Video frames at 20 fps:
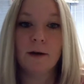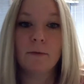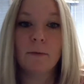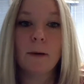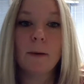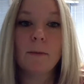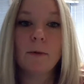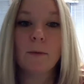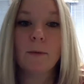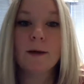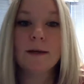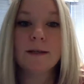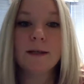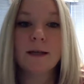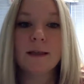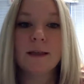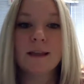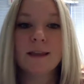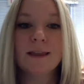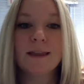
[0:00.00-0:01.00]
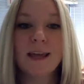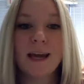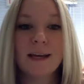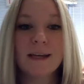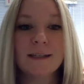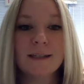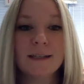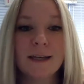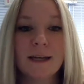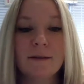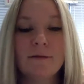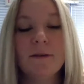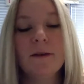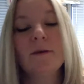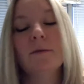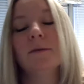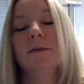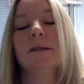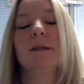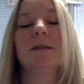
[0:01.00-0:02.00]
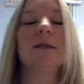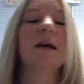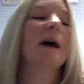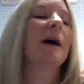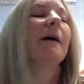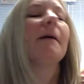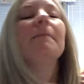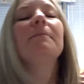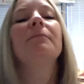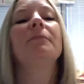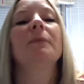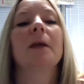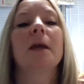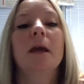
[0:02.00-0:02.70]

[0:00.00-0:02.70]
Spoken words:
Remember, we said that Thanksgiving was a time